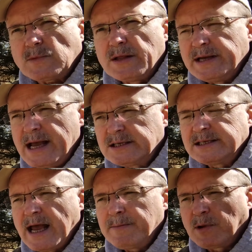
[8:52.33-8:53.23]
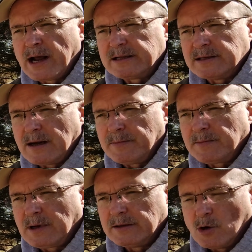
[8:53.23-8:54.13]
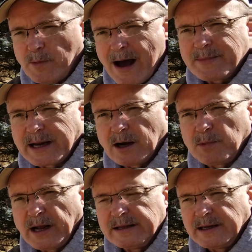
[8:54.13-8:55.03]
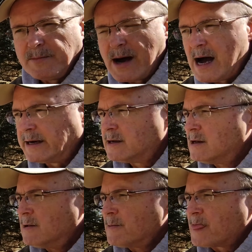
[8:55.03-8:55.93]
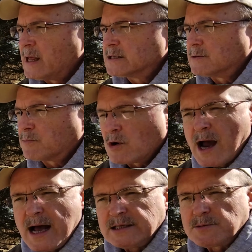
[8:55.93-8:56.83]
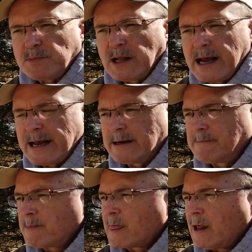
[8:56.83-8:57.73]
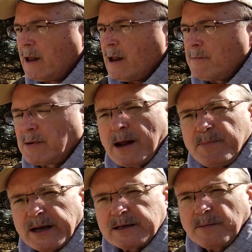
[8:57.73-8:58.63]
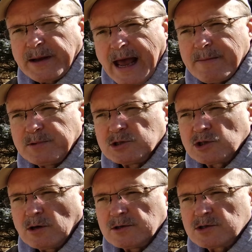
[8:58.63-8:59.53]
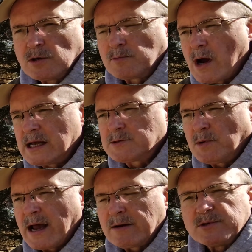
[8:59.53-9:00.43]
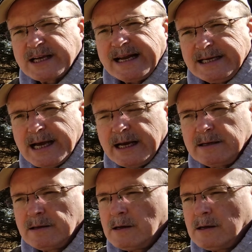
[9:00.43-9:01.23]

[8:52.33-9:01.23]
The ACA plan the Obamacare plan that I'm on, is a bronze plan, but I picked up gap insurance. So the bronze plan was $88.